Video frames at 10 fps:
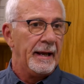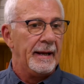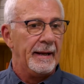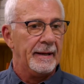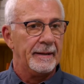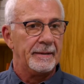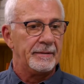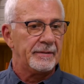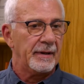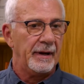
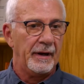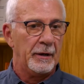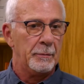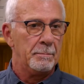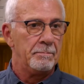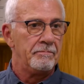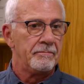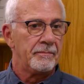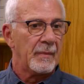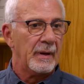And um,
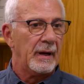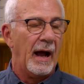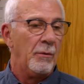I